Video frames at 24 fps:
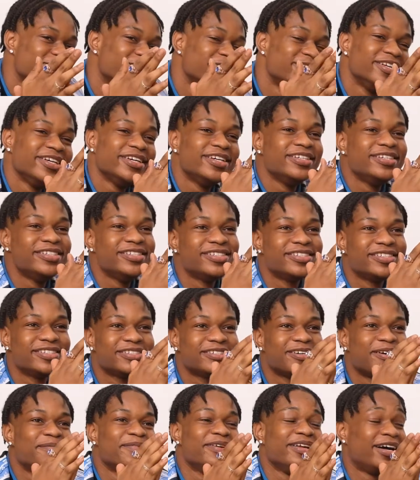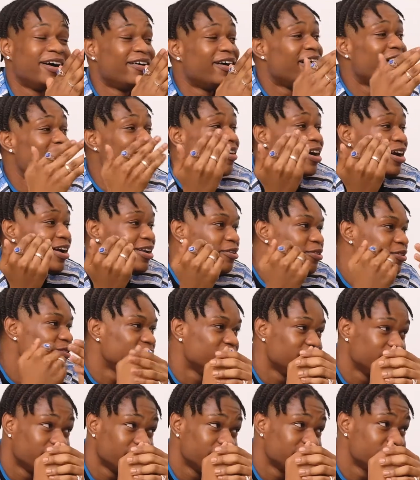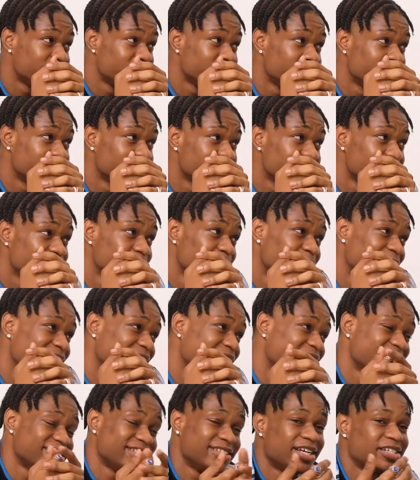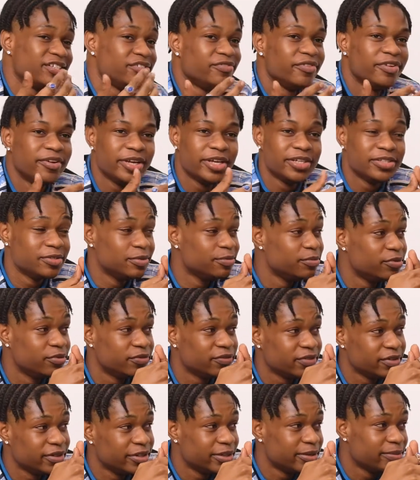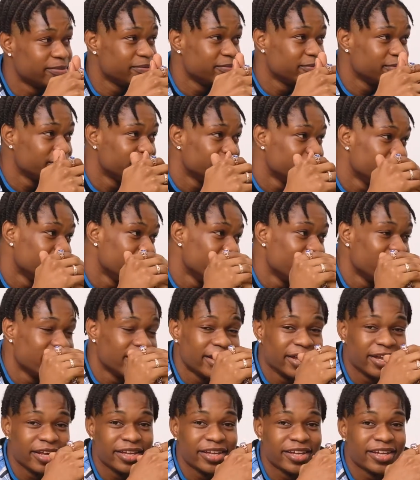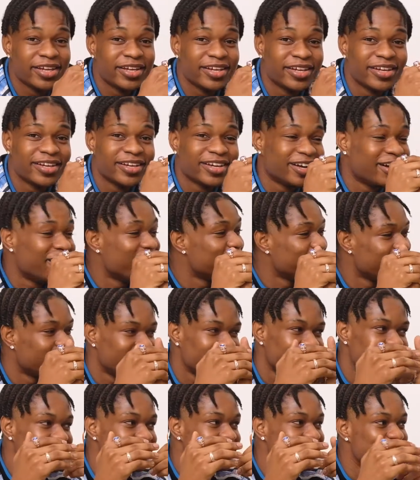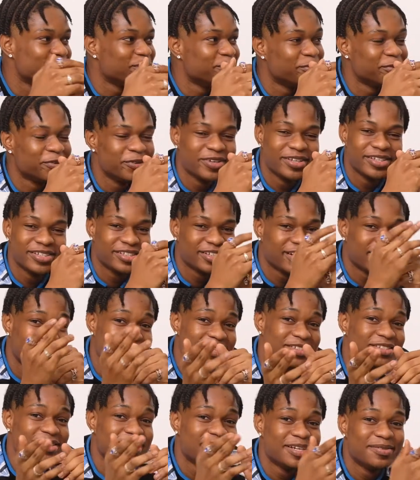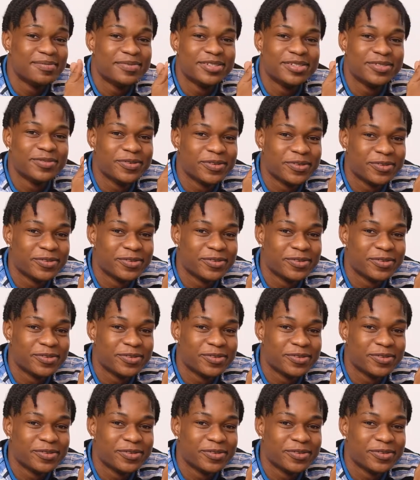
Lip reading: Ladies. I write a lot of love songs, so I guess that's relatable for them. And yeah, I have my ladies support. Shout outs to them as well.